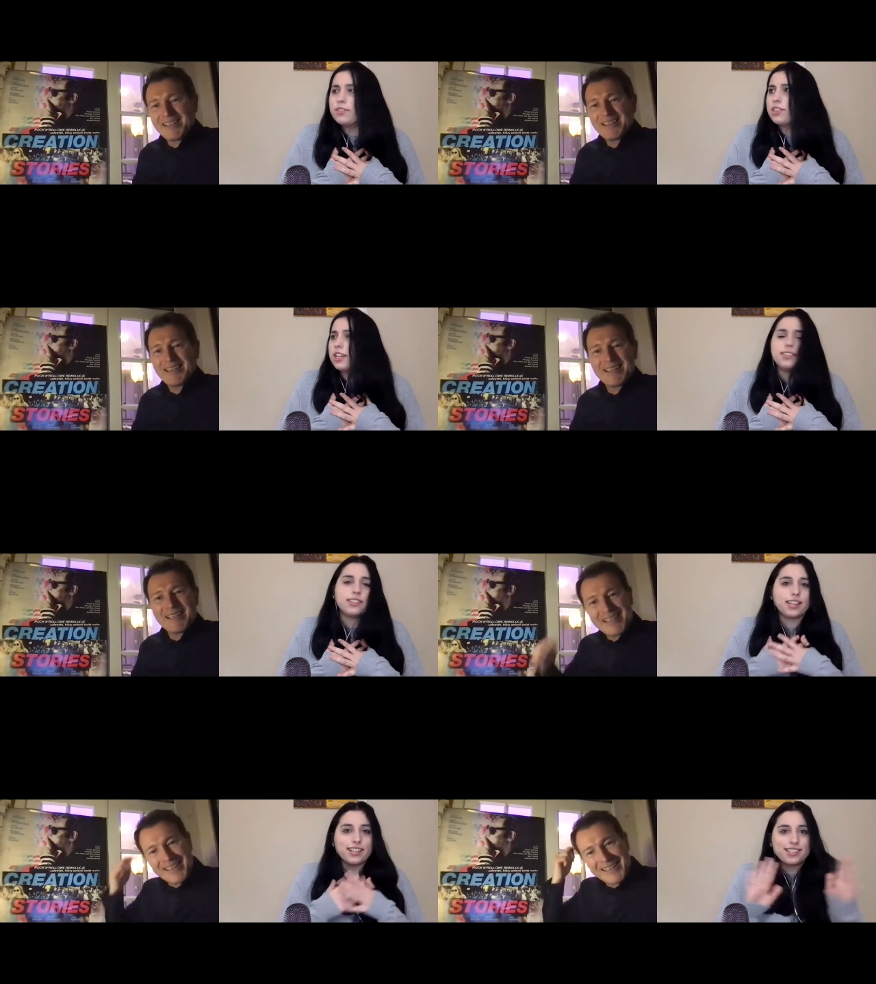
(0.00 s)
Speaker 1: it's
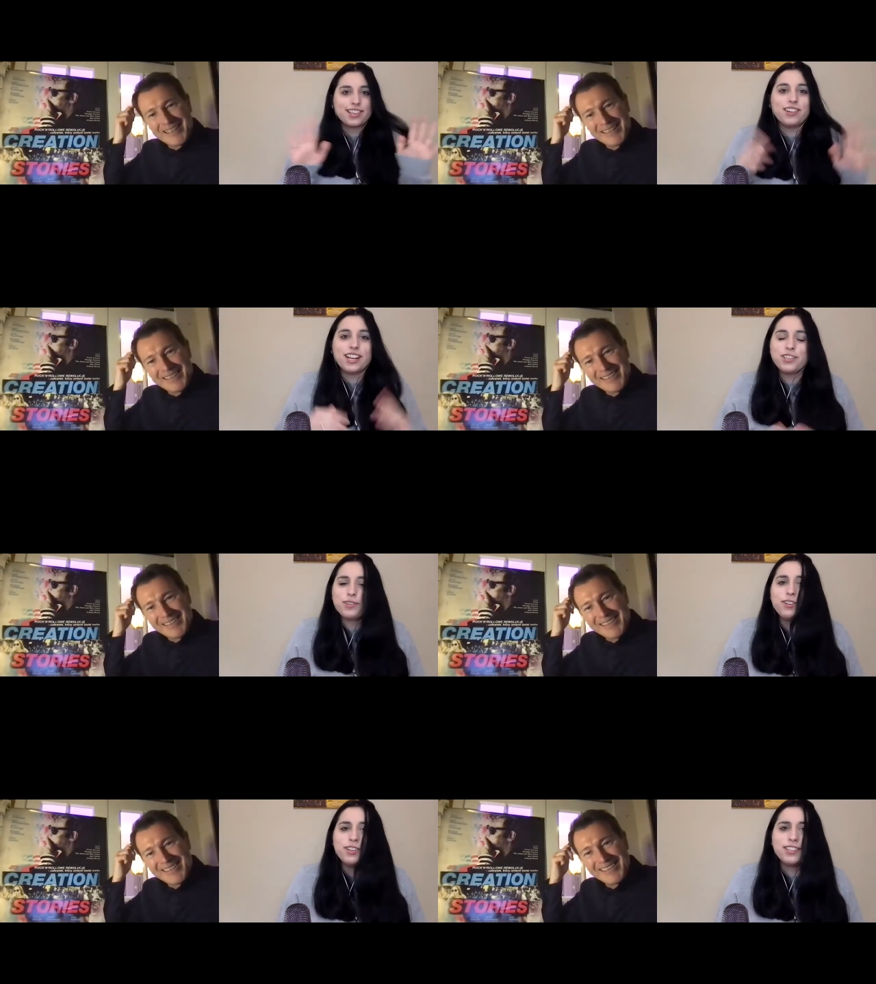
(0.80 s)
it's so nice for you to
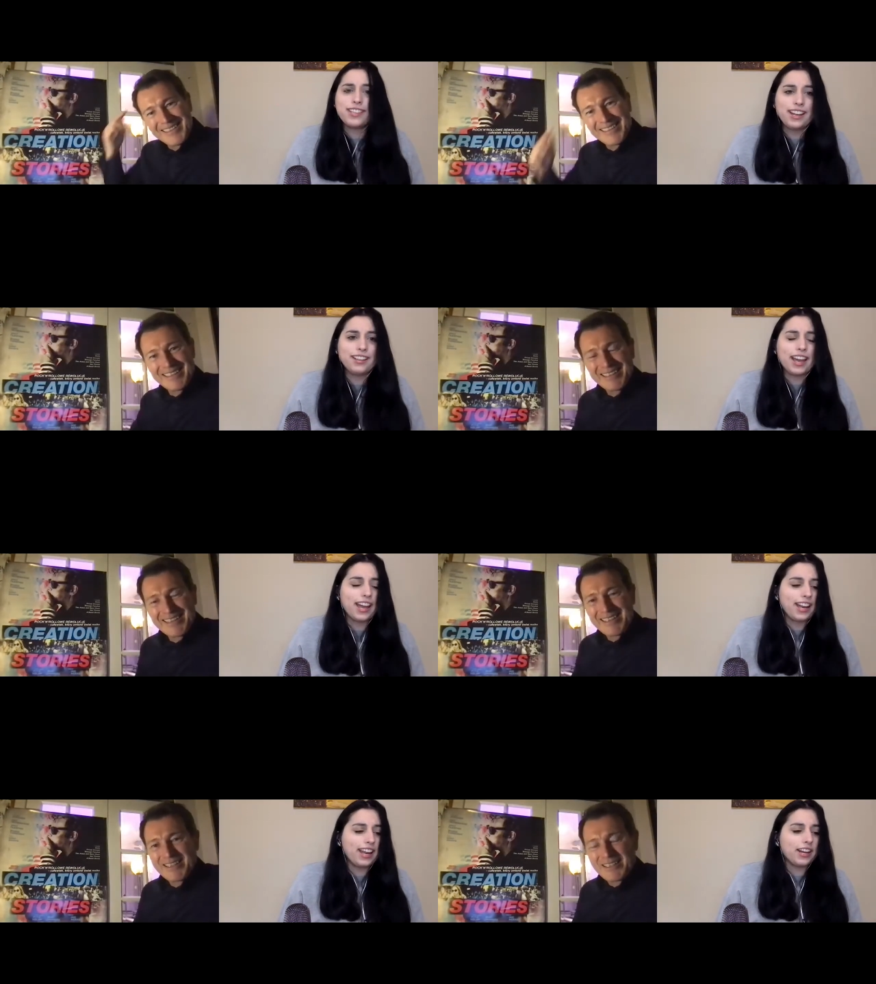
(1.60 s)
say that
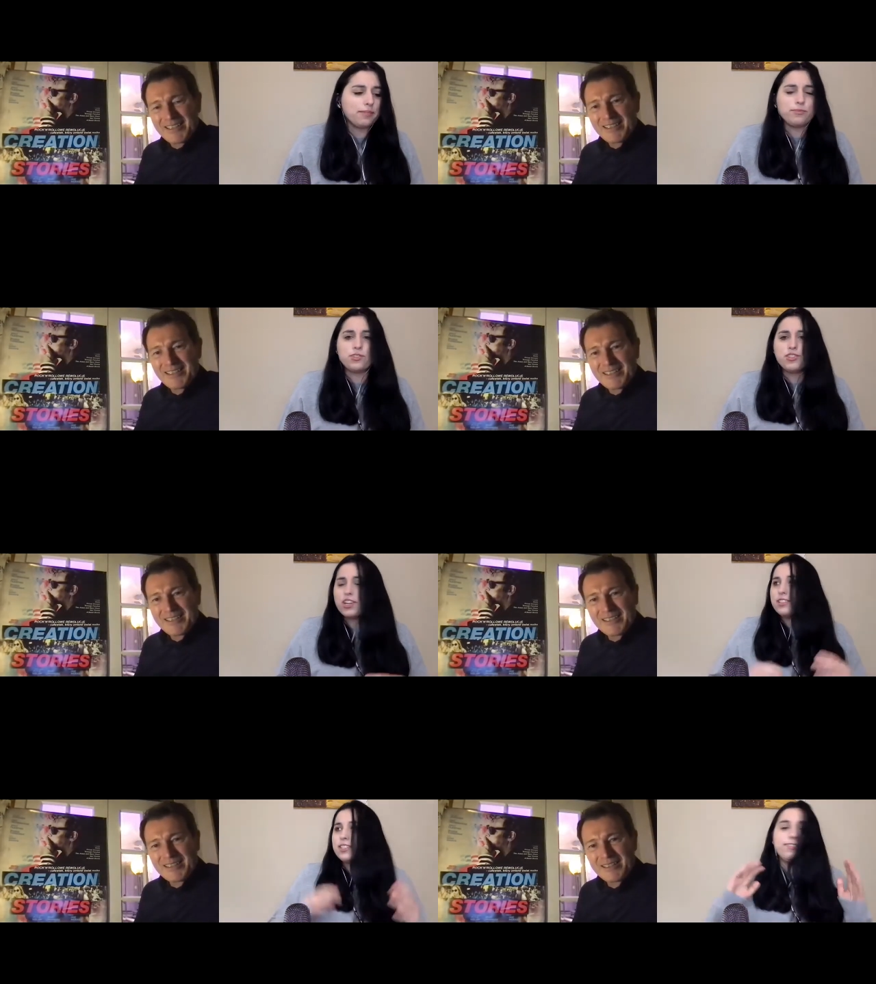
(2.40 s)
and i'm just
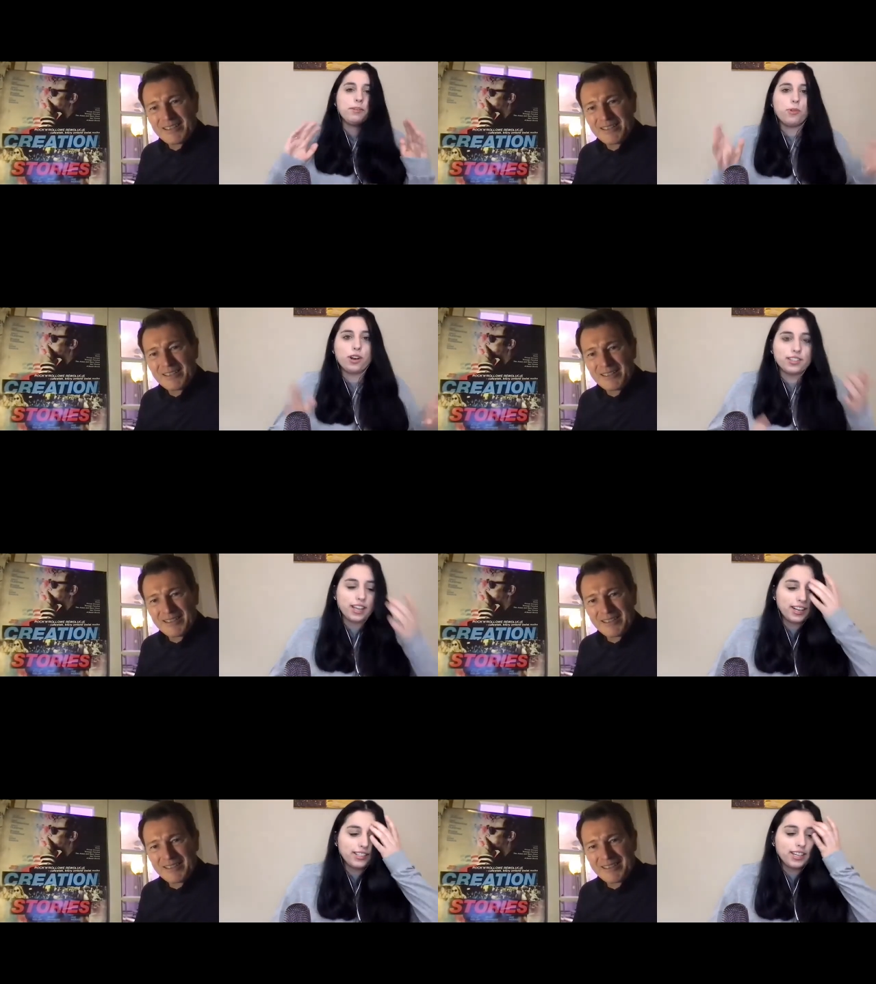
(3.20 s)
even more excited
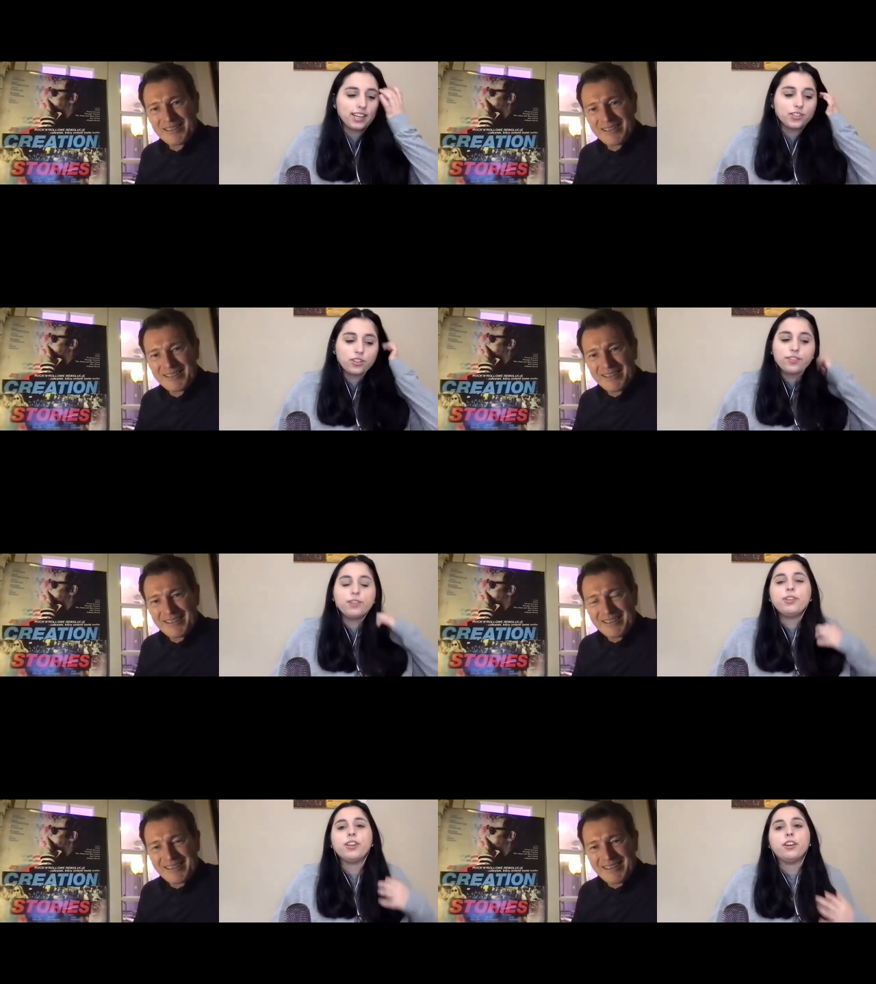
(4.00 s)
to interview
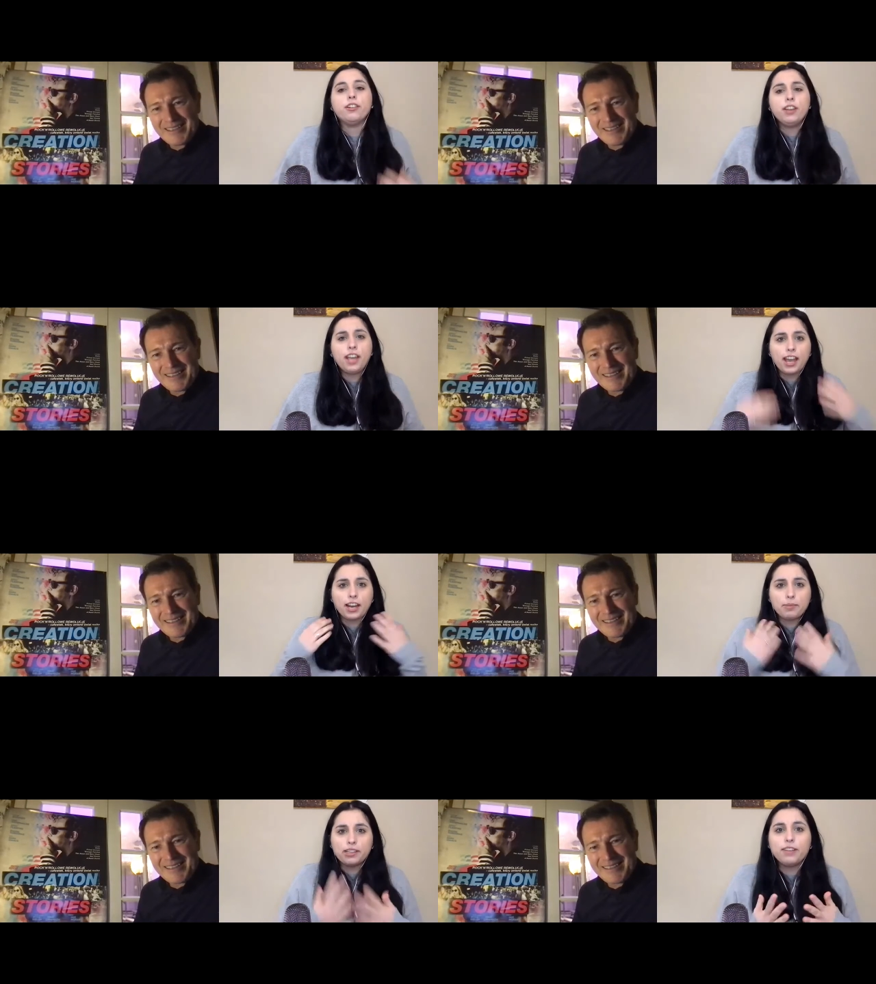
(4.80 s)
you and i
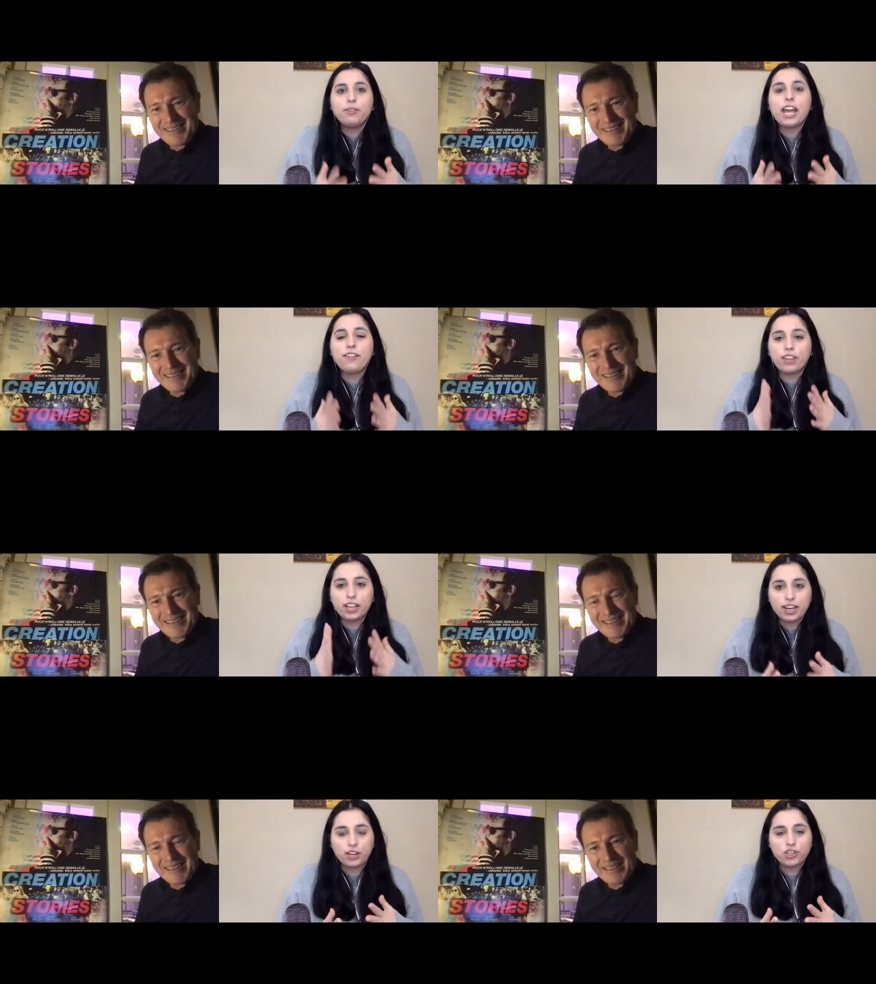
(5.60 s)
believe we have a
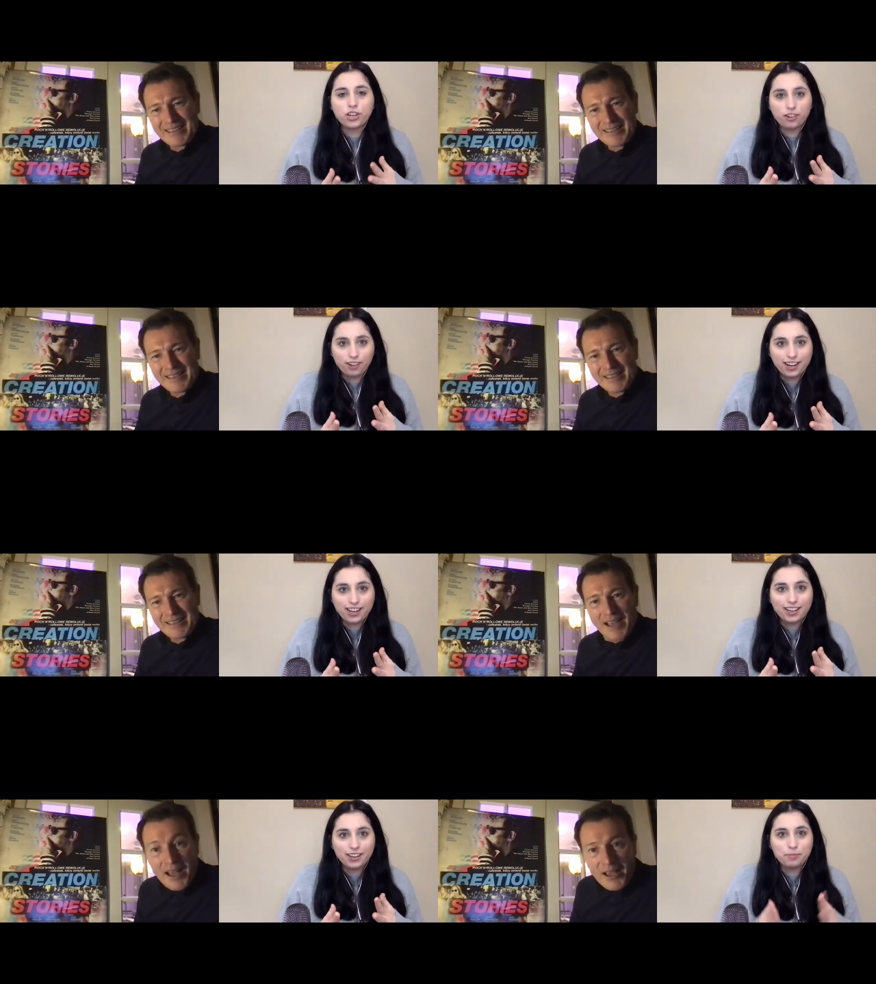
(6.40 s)
connection already
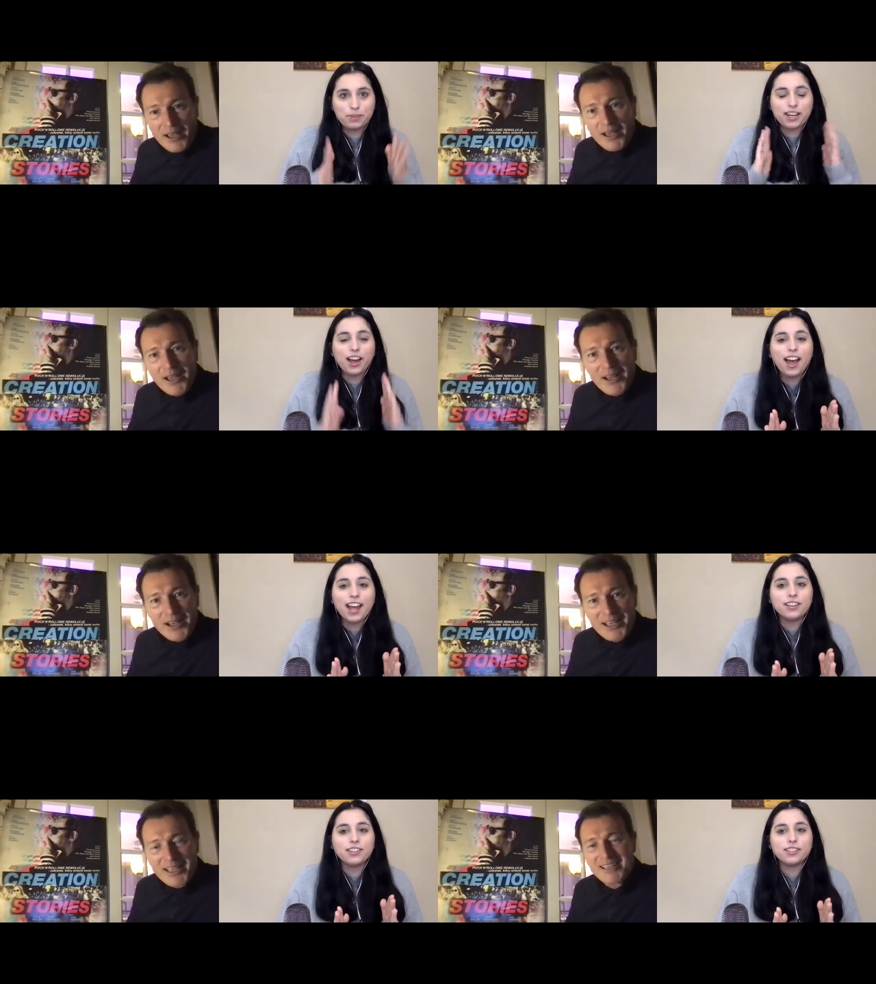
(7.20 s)

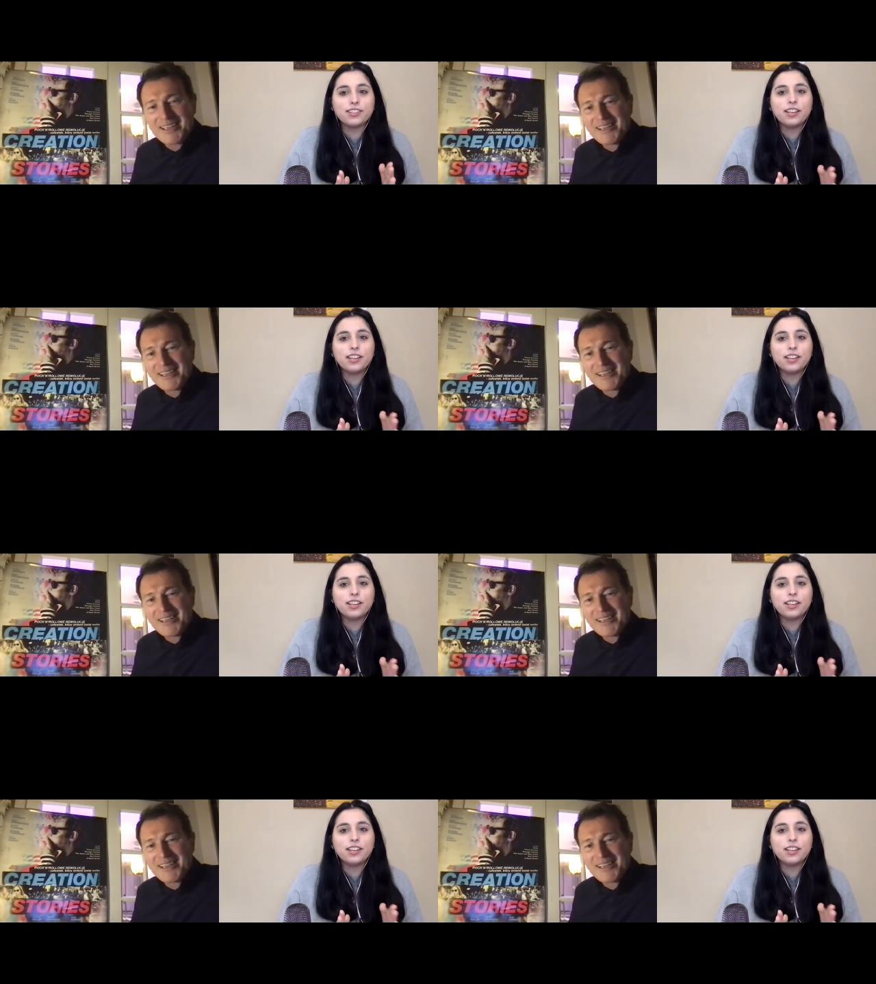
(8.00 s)
because